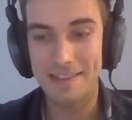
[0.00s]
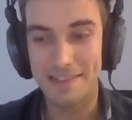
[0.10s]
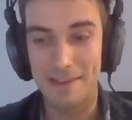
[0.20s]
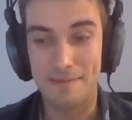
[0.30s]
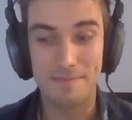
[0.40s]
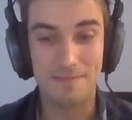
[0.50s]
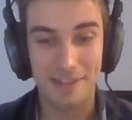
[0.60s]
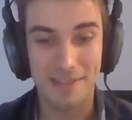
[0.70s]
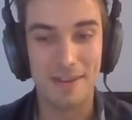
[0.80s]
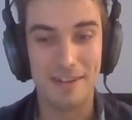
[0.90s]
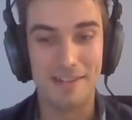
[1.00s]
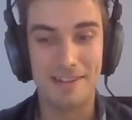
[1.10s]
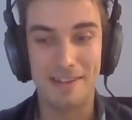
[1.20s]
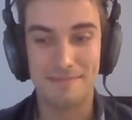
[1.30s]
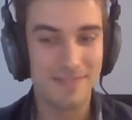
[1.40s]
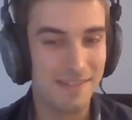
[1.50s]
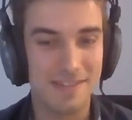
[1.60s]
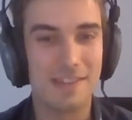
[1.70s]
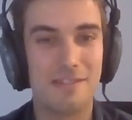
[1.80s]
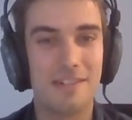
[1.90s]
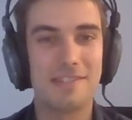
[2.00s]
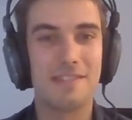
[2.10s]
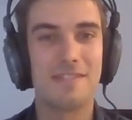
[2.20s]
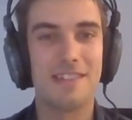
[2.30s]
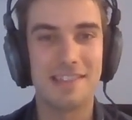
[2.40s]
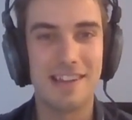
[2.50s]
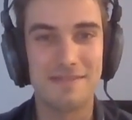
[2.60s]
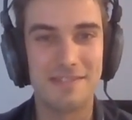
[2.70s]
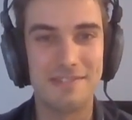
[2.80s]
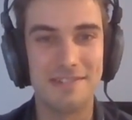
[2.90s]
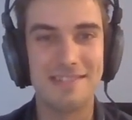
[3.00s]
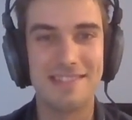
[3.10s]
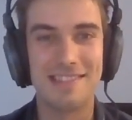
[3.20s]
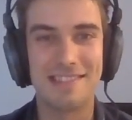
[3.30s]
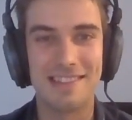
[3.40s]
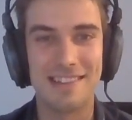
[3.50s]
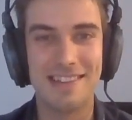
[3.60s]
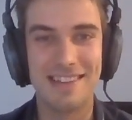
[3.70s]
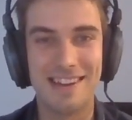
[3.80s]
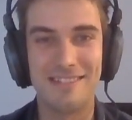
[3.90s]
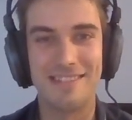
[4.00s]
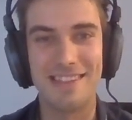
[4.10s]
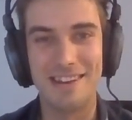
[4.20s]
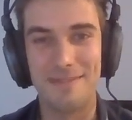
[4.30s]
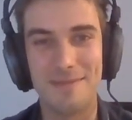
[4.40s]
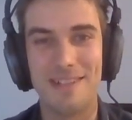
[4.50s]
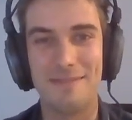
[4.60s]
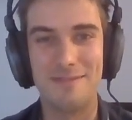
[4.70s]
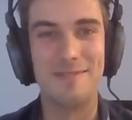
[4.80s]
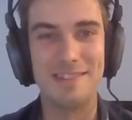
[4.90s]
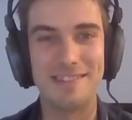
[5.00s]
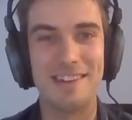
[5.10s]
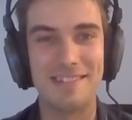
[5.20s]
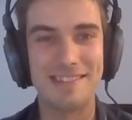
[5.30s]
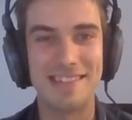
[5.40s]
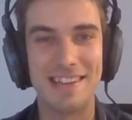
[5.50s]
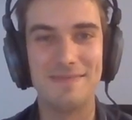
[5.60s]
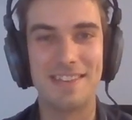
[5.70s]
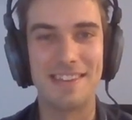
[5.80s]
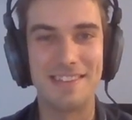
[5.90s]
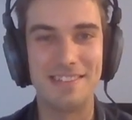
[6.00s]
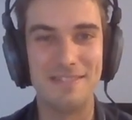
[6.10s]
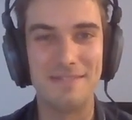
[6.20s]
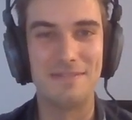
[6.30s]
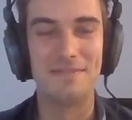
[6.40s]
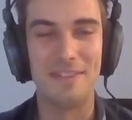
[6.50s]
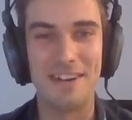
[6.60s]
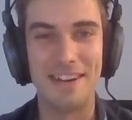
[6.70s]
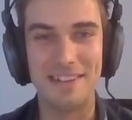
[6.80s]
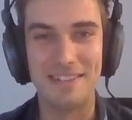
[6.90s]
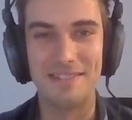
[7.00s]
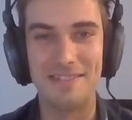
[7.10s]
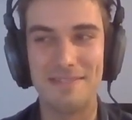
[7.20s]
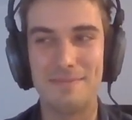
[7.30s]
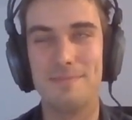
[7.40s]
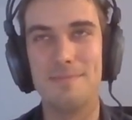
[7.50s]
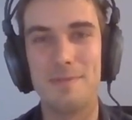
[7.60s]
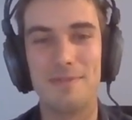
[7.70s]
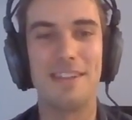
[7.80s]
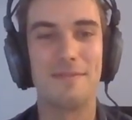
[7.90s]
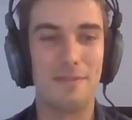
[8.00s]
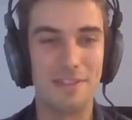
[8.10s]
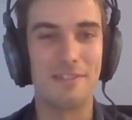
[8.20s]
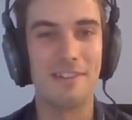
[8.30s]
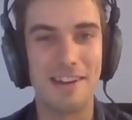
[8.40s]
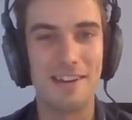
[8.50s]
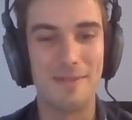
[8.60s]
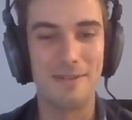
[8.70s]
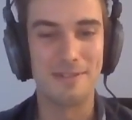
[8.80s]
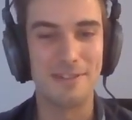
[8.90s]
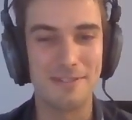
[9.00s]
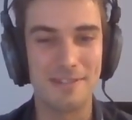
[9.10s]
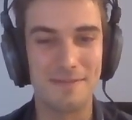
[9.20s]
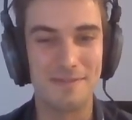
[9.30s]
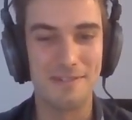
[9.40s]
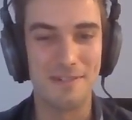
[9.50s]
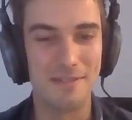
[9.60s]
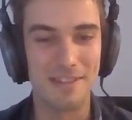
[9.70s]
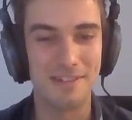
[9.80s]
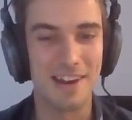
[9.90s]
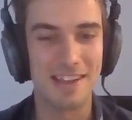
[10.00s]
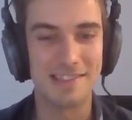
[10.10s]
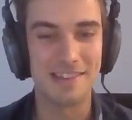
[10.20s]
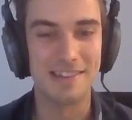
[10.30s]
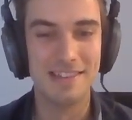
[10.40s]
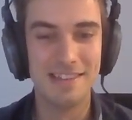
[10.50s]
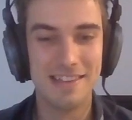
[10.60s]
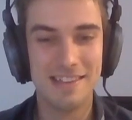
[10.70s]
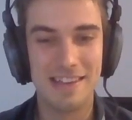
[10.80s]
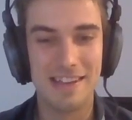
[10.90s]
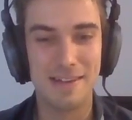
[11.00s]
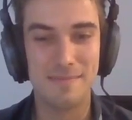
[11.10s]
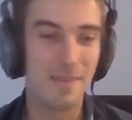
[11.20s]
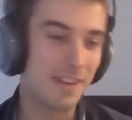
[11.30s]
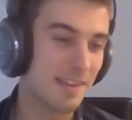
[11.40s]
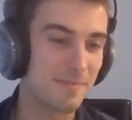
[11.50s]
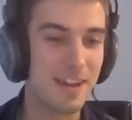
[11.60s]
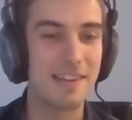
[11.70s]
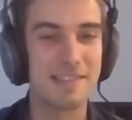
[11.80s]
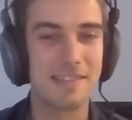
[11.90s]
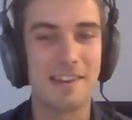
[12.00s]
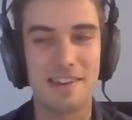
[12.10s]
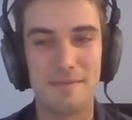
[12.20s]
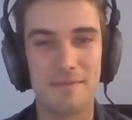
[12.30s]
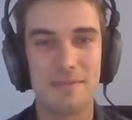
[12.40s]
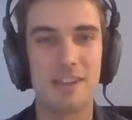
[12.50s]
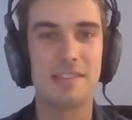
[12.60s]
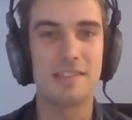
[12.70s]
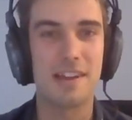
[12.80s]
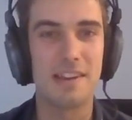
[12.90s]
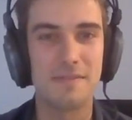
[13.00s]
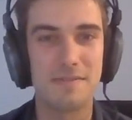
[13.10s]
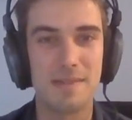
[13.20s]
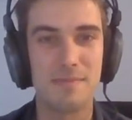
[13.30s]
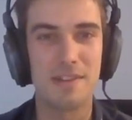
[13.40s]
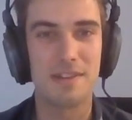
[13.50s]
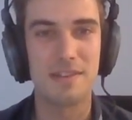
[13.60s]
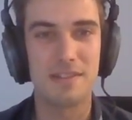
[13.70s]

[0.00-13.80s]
I'd love to hear your answer for this after George is the current lead of a platform engineering team. I think you probably have a really good idea about what you're looking for and a really good answer. I guess my answer is going to come from the other side of someone,